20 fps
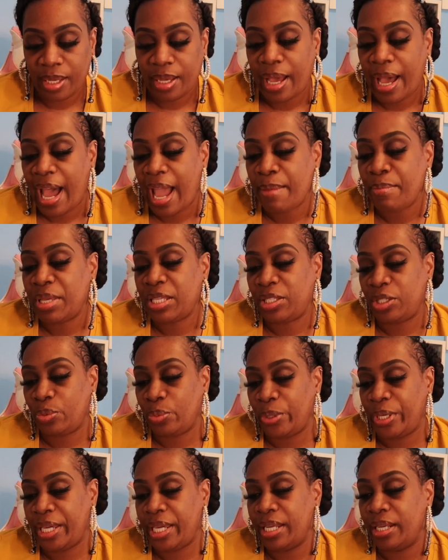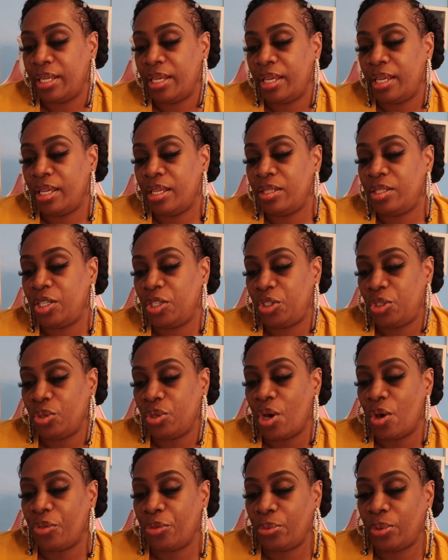hi miss tweet did you
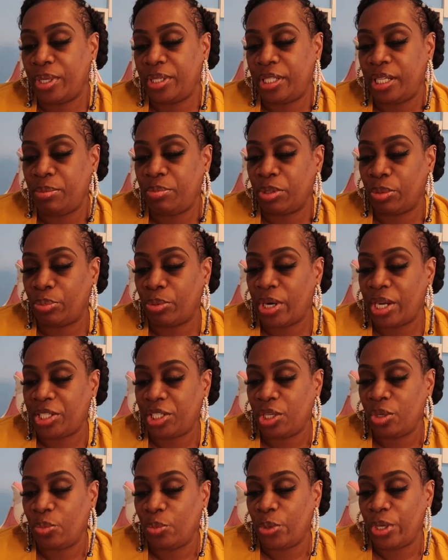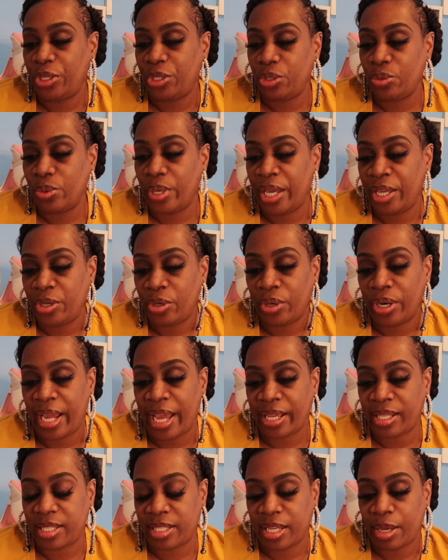go through a deep depression when you and your
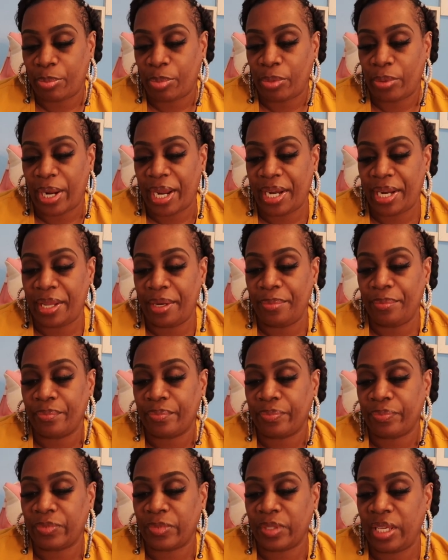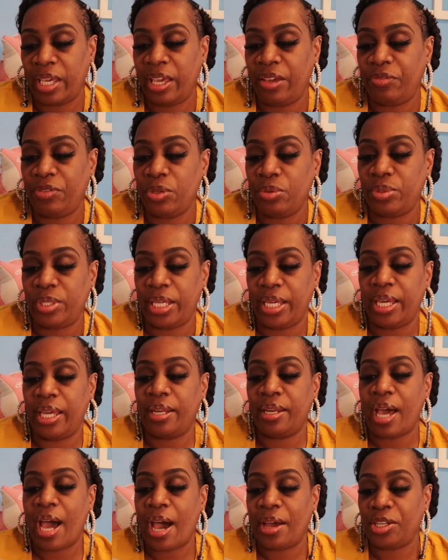ex separated if you
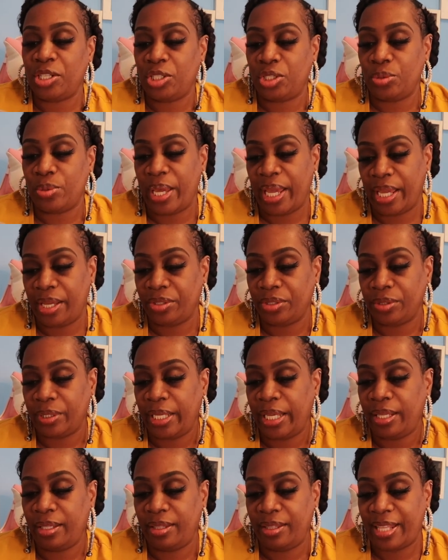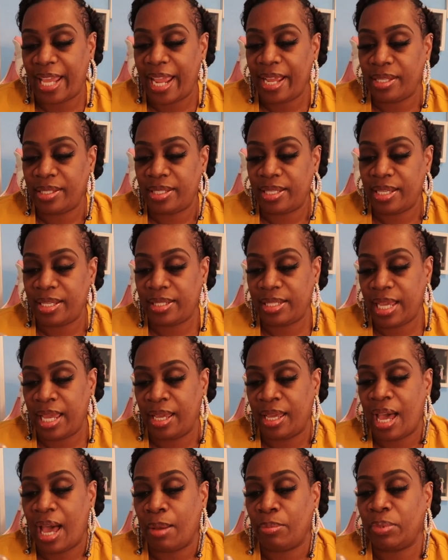did how did you handle it thanks sis
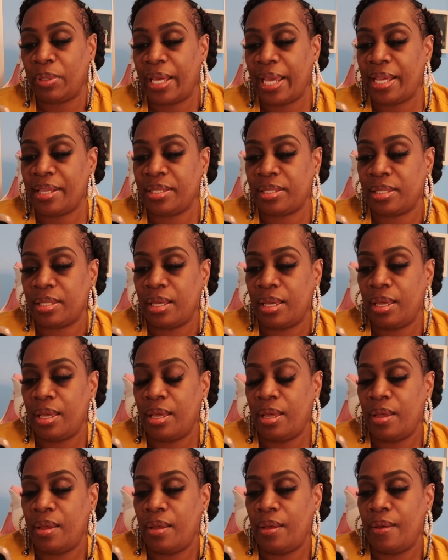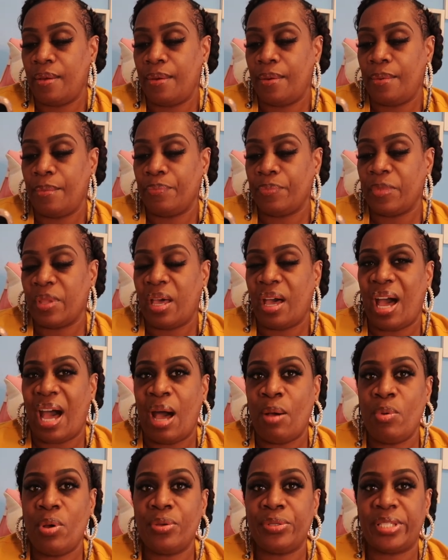and god bless
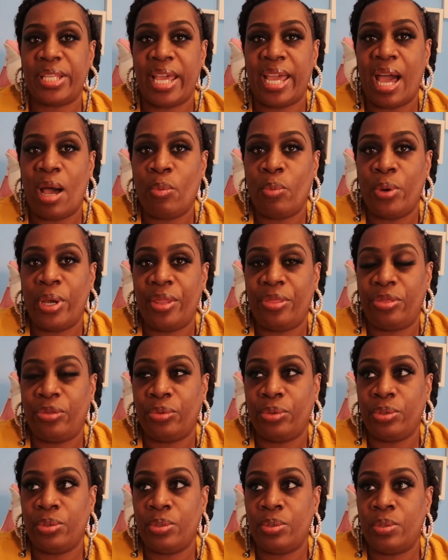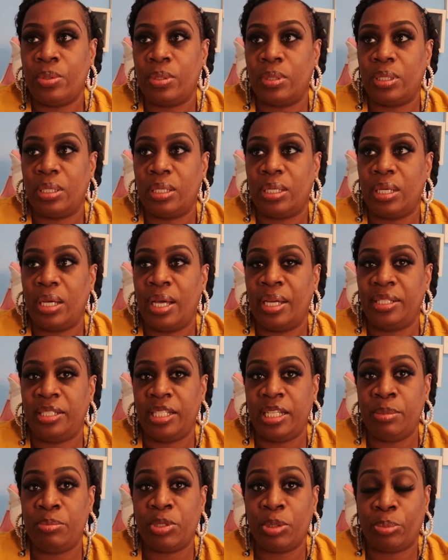i won't say i went through a
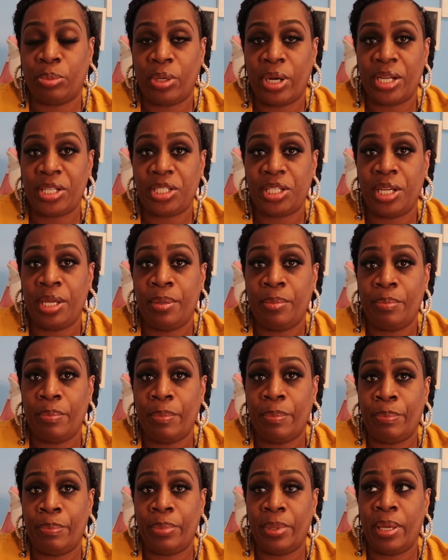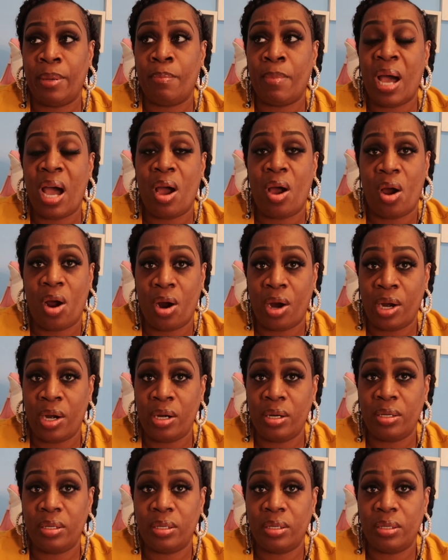deep depression but my
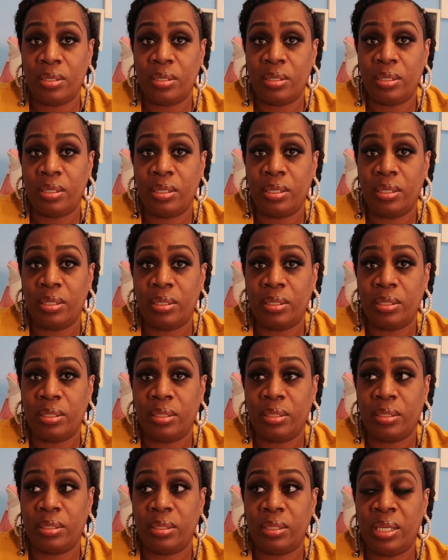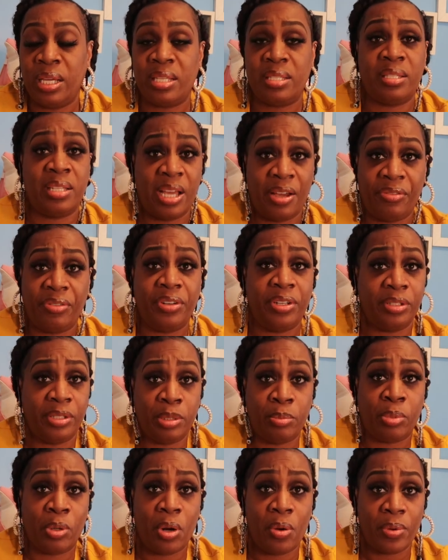heart is
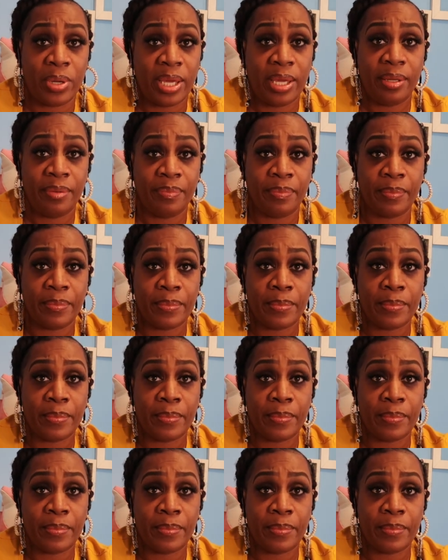definitely broken